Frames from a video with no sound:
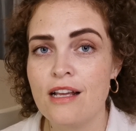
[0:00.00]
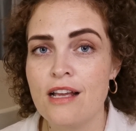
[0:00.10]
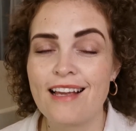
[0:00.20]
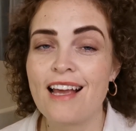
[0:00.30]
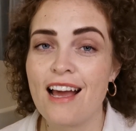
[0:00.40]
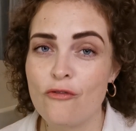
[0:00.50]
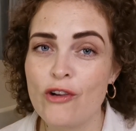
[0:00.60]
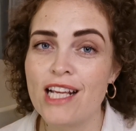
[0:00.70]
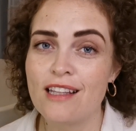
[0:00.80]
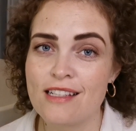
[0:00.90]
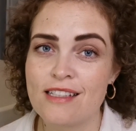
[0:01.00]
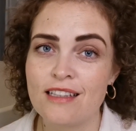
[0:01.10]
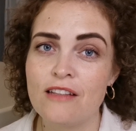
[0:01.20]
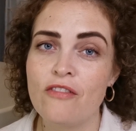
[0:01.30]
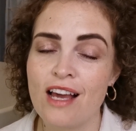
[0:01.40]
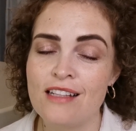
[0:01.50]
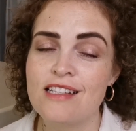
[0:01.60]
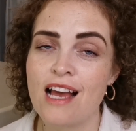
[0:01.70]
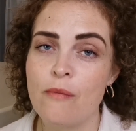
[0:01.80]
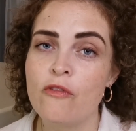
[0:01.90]
I can realistically find
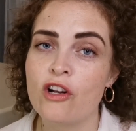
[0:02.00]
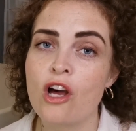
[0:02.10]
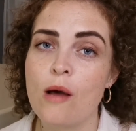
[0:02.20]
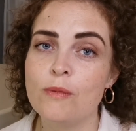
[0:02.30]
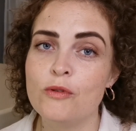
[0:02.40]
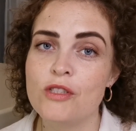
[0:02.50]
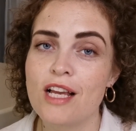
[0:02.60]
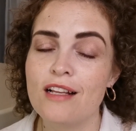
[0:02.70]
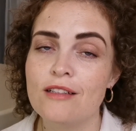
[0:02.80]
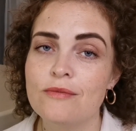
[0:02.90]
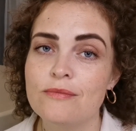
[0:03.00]
time for a car boot sale.